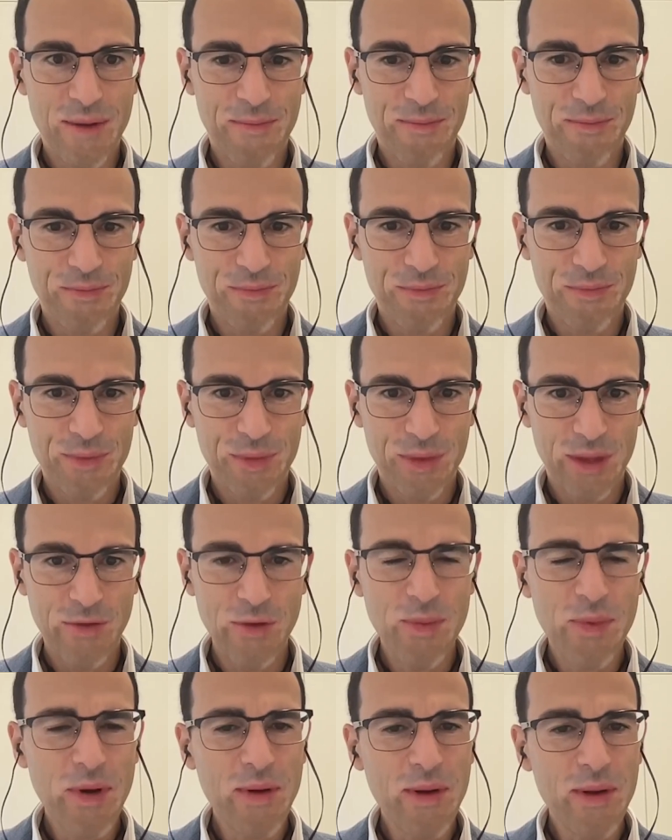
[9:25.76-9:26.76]
Yeah,
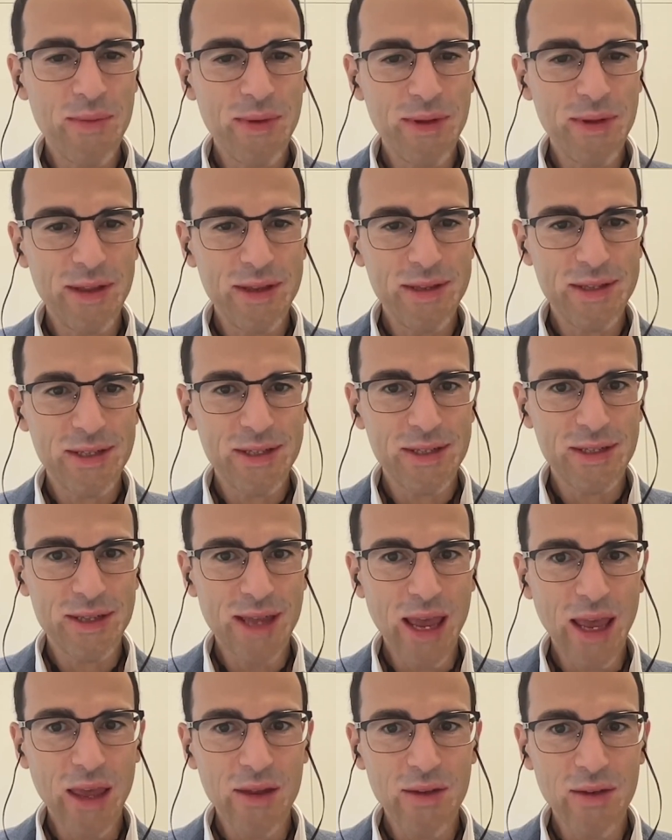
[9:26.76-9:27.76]
they will probably be the
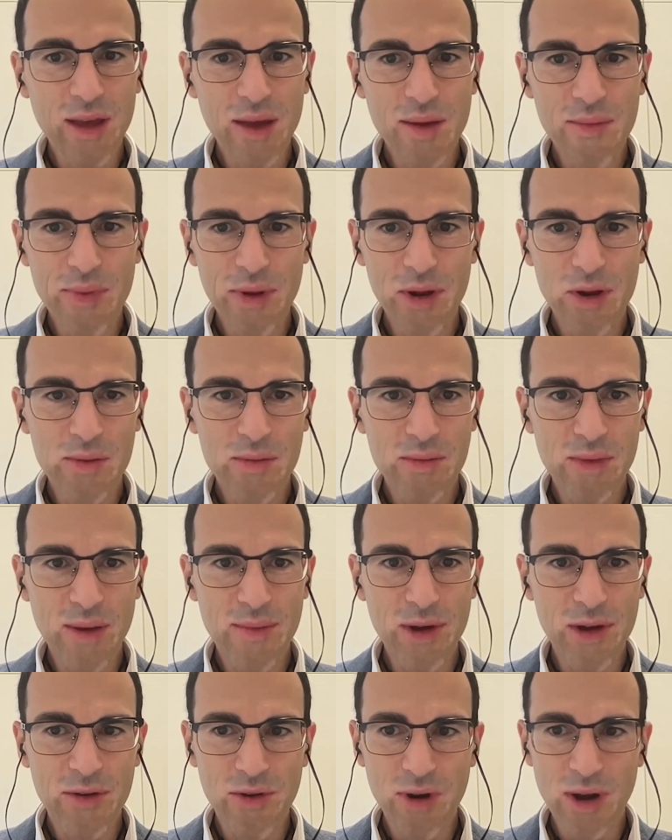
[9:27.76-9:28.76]
second campaign
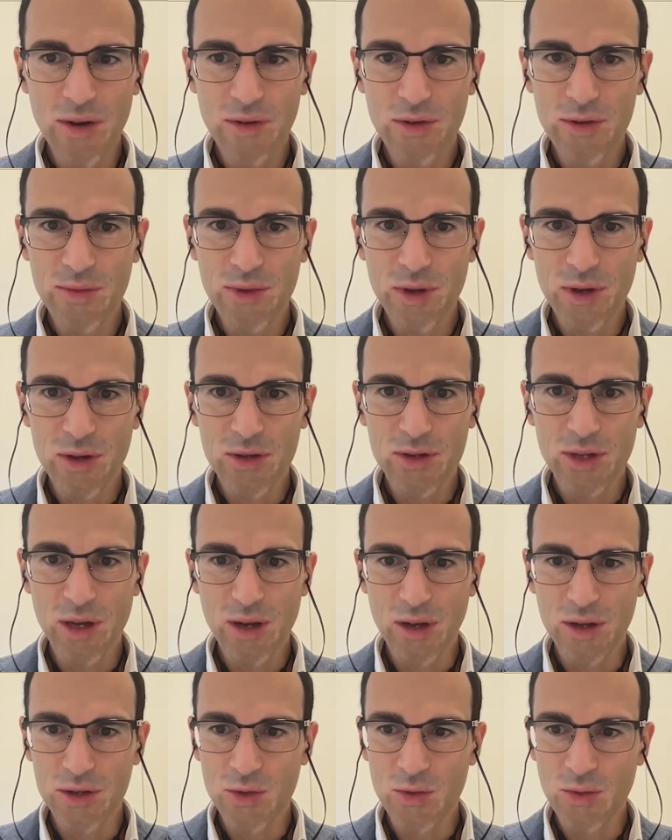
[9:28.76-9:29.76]
on Mama Crowd
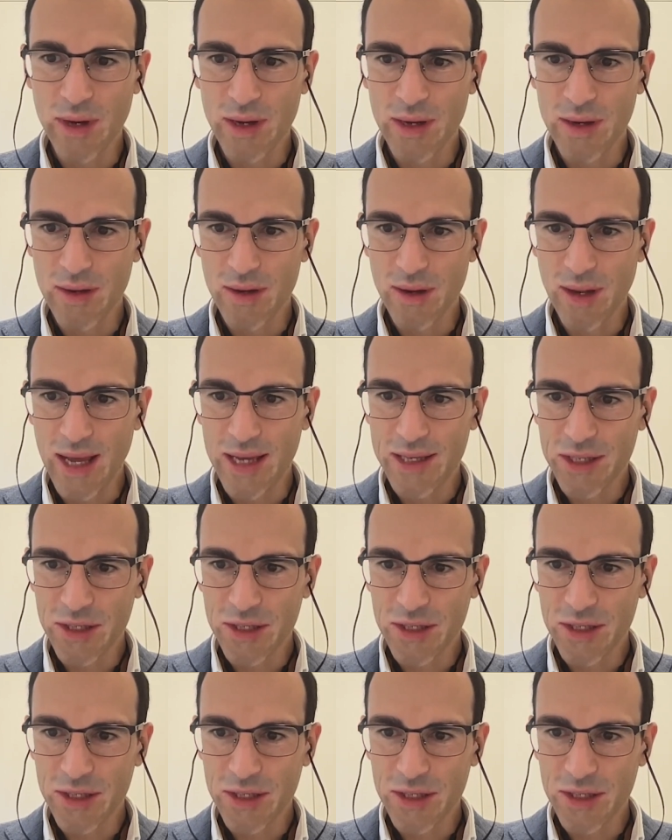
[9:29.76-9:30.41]
because they closed one